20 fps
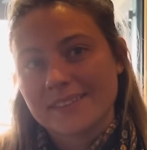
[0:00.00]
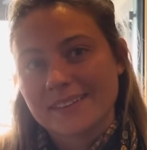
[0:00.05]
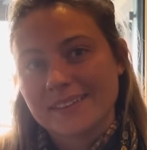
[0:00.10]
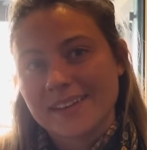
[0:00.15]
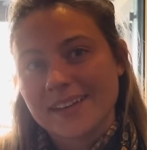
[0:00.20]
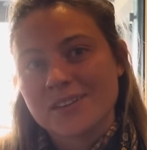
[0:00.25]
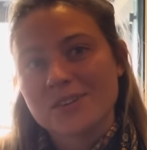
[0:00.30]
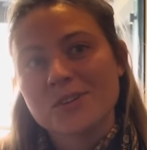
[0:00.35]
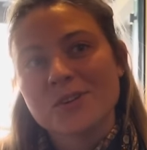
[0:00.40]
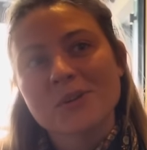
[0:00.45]

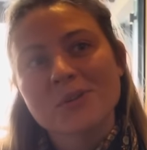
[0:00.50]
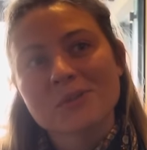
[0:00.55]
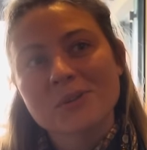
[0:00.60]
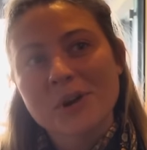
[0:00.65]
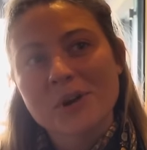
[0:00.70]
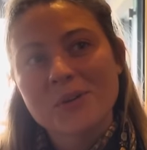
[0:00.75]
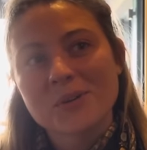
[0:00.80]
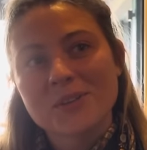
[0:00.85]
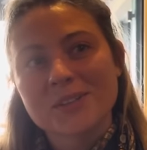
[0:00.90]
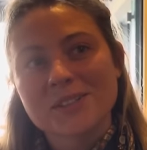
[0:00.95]
And you don't
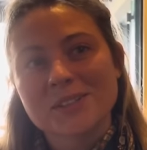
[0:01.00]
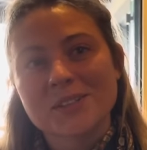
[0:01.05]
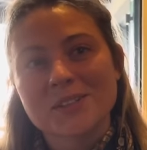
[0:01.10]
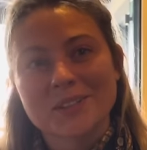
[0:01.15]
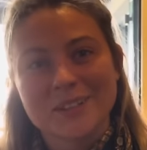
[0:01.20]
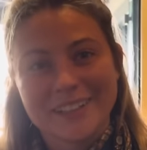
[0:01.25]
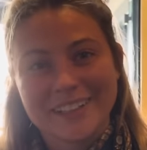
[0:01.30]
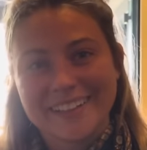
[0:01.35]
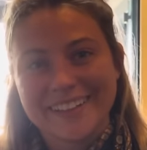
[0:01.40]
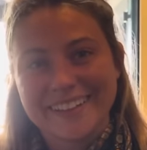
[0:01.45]
know until
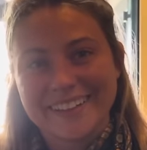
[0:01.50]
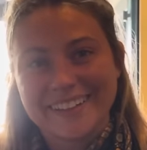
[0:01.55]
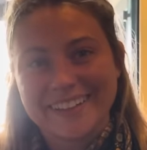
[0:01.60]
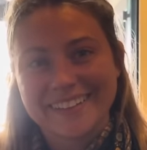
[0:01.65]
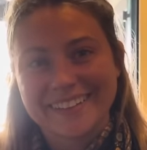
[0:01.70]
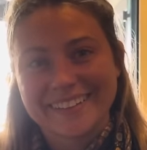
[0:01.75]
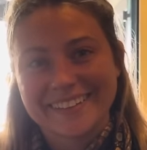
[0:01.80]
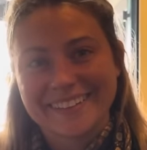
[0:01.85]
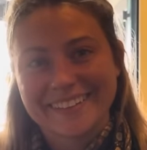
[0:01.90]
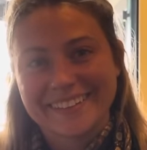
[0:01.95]
you need it.
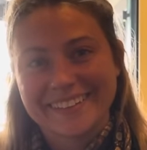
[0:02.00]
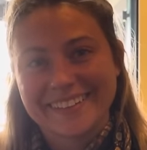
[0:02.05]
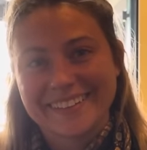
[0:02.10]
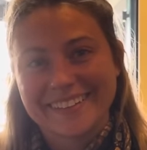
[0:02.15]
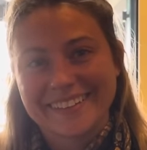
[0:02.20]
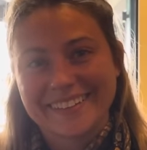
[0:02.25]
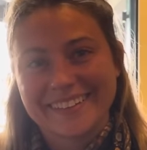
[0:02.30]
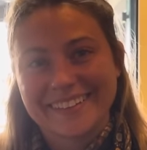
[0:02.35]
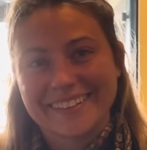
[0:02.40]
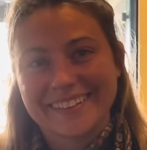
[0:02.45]

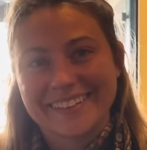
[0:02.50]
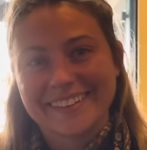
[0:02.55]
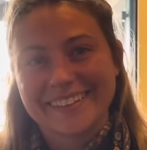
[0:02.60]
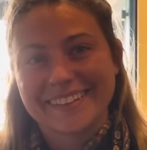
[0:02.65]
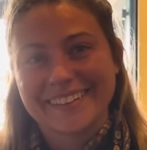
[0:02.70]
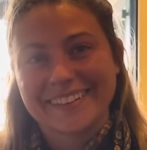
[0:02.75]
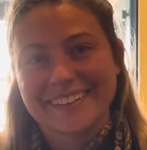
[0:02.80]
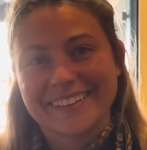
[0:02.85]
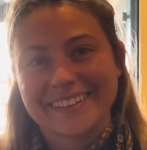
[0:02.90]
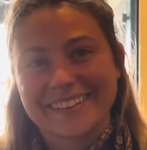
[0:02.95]

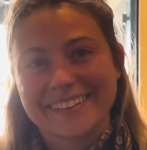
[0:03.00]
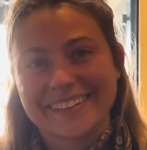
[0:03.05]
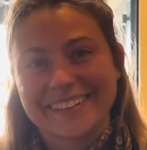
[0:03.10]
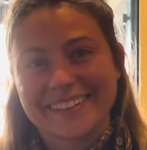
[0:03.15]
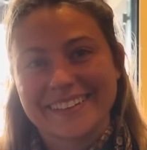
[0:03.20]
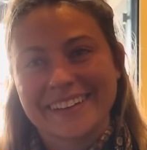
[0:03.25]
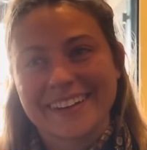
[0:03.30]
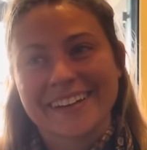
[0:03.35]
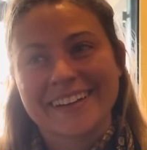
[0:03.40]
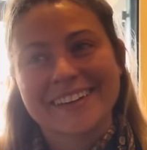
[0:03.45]
Yeah.
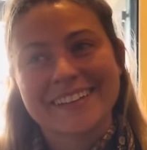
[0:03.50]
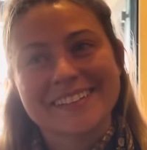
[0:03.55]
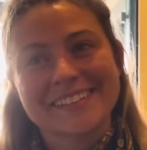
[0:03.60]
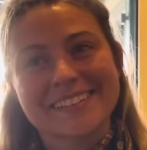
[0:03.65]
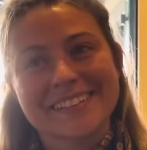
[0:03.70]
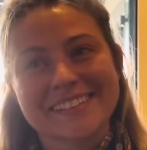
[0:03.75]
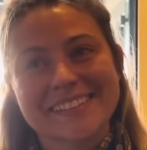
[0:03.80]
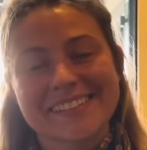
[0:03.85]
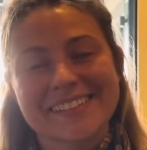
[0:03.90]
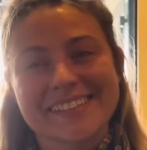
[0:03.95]
Like, it
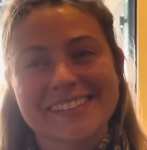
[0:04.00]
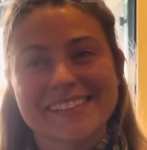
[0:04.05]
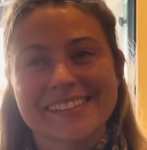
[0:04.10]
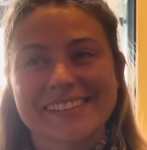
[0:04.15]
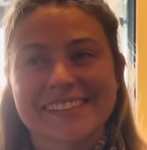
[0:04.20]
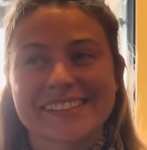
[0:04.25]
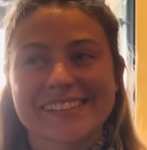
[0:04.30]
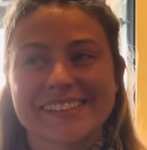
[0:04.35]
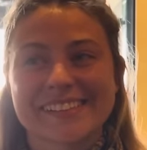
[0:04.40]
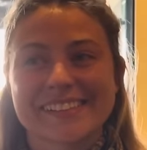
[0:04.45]
just,
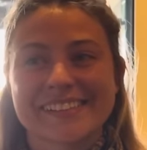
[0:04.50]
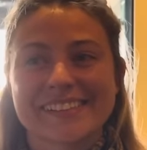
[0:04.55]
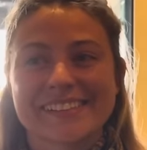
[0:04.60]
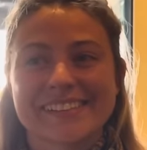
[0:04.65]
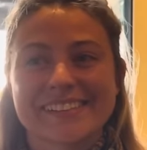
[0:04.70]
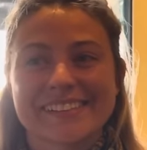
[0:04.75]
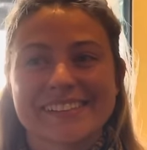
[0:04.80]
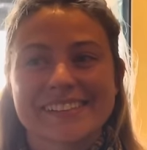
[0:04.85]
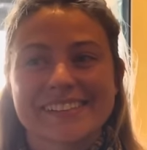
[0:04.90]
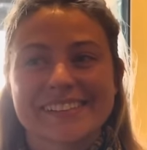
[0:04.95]

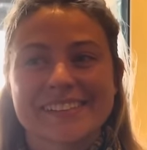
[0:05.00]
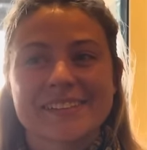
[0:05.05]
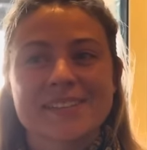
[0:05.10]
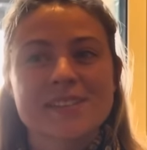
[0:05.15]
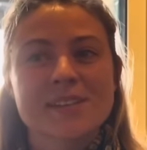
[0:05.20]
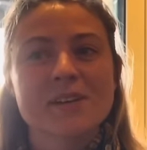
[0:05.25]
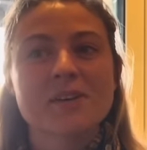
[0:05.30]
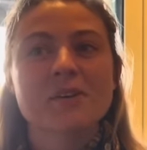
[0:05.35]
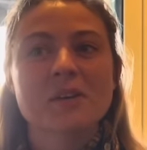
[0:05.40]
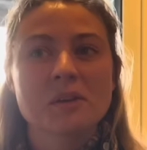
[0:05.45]

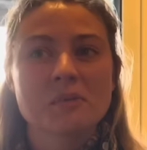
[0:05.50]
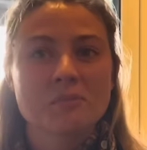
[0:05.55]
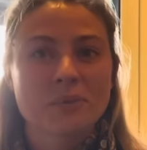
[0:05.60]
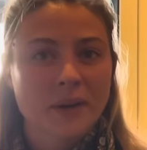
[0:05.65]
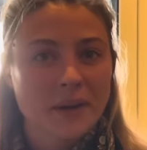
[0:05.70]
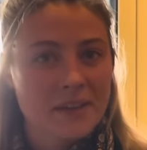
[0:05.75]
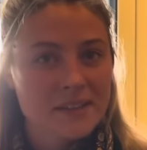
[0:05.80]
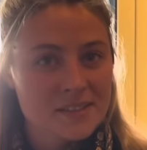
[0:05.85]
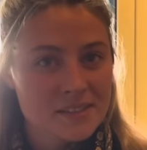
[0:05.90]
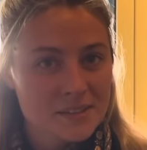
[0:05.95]
until he
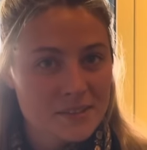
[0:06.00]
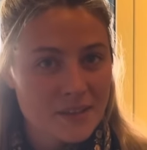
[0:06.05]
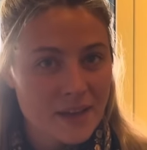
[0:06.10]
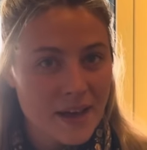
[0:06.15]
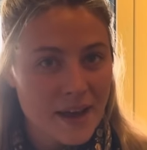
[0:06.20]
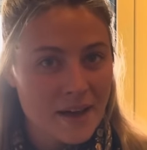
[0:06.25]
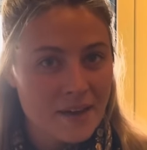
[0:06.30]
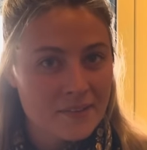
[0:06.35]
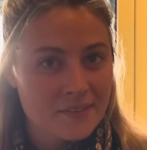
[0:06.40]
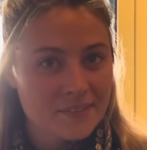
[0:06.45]
breaks you
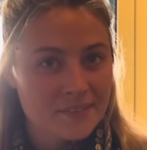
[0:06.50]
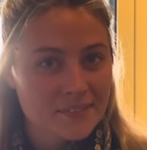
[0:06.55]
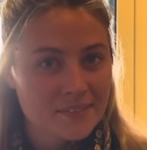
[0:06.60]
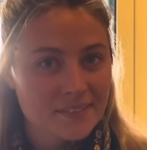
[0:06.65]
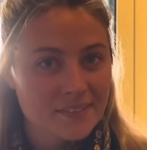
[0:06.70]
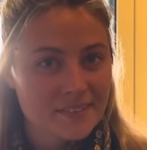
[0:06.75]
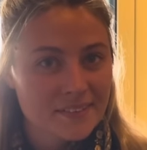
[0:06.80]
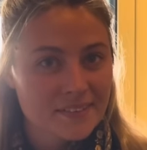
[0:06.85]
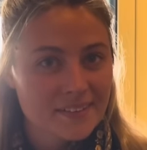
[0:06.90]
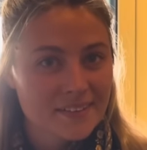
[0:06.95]
down,
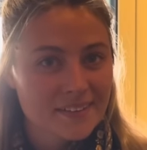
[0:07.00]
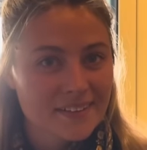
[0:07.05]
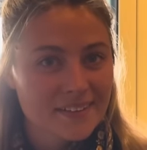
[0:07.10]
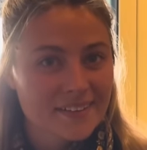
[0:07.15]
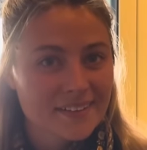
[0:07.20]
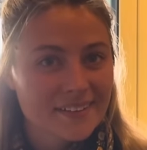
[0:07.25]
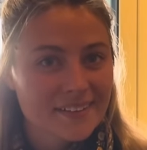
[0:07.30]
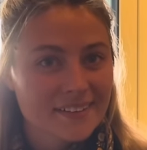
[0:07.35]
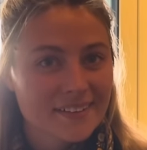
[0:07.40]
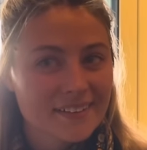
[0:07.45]

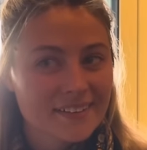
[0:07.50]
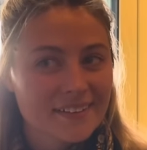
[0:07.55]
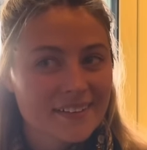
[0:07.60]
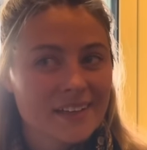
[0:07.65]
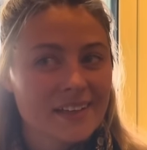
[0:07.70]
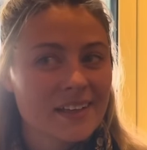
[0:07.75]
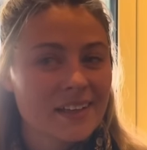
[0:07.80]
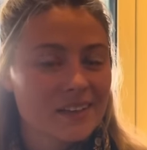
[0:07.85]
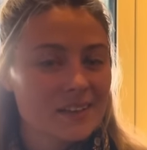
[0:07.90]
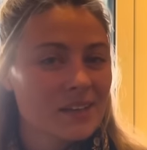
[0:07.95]

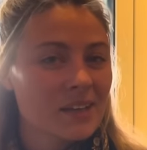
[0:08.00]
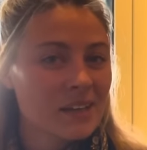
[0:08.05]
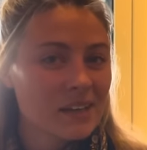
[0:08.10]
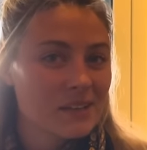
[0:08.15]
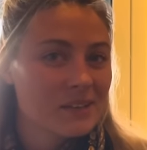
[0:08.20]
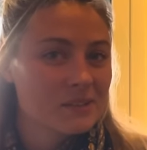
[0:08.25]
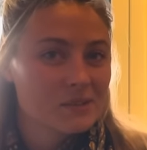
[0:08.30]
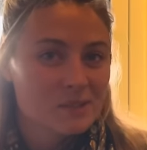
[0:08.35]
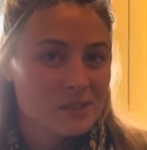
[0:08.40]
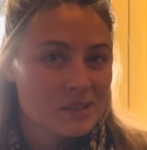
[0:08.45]

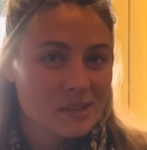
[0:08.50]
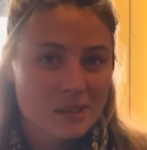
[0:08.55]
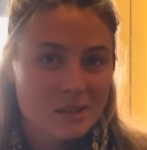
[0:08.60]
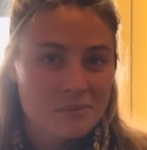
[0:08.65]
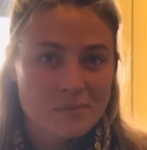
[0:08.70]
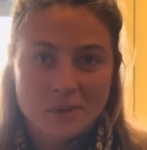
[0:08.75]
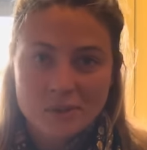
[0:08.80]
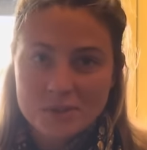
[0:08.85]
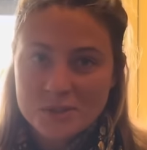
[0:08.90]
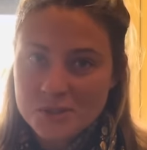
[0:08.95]
he's gonna
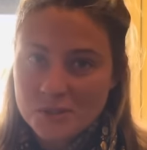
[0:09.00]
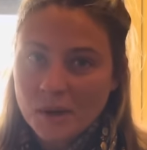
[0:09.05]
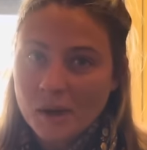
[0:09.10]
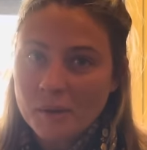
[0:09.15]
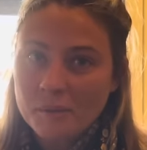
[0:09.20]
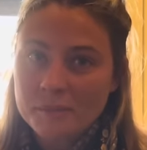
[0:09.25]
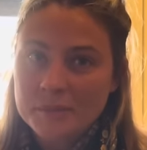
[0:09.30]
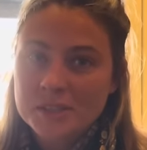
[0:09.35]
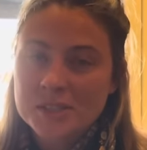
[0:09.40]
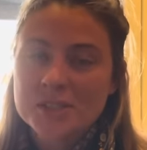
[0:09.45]
build you
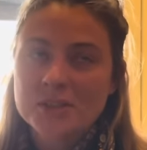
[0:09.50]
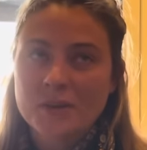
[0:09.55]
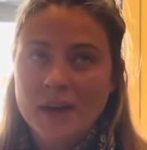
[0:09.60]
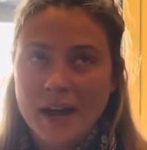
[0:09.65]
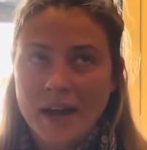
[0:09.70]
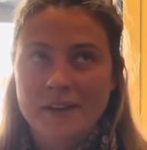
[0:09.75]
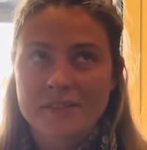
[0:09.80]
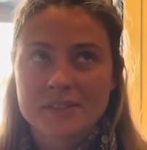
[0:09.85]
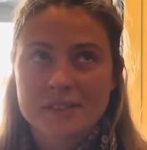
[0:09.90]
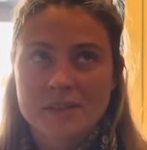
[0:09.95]
up. But you
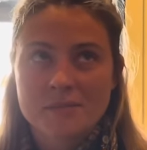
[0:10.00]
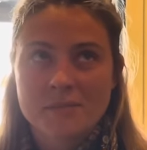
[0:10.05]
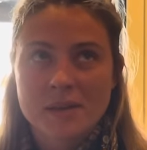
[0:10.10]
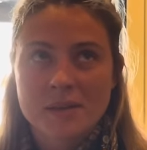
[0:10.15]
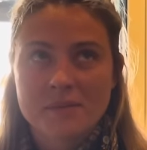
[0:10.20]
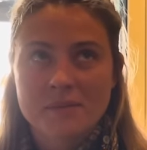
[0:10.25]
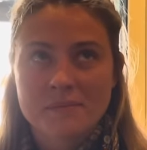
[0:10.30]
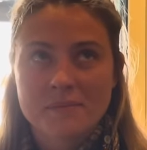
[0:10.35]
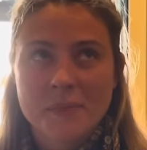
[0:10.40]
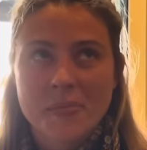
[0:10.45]
have to
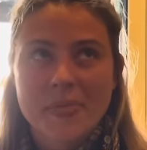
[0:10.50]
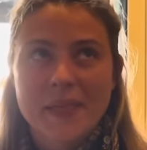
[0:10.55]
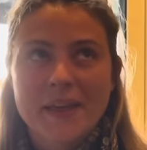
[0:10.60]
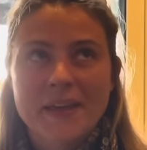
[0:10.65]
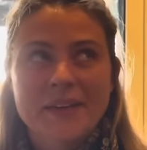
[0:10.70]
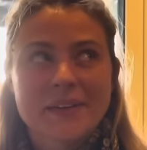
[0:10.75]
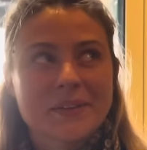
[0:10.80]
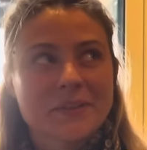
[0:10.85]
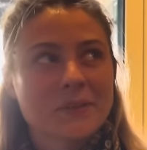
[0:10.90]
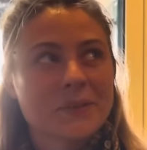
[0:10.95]
be,
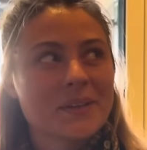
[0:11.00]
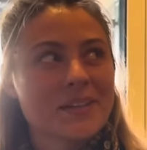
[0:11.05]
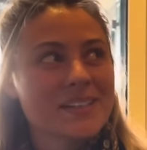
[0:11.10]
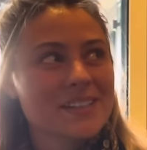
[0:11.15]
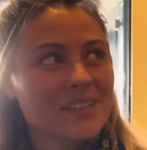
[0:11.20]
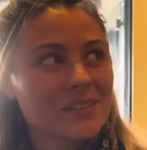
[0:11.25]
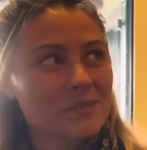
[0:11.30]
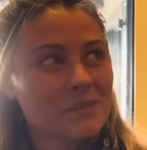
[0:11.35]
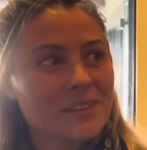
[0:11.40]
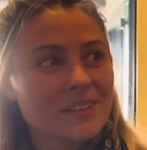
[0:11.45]
what is
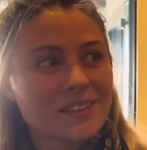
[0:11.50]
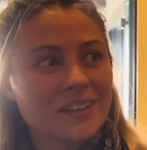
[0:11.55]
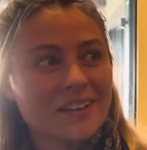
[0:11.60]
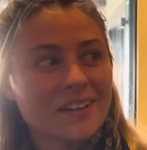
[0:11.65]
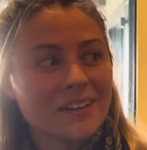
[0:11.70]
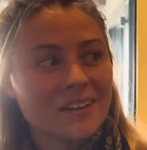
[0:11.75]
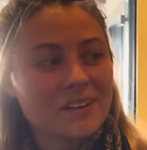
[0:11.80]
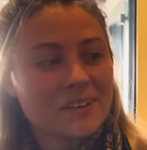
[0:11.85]
it, with the,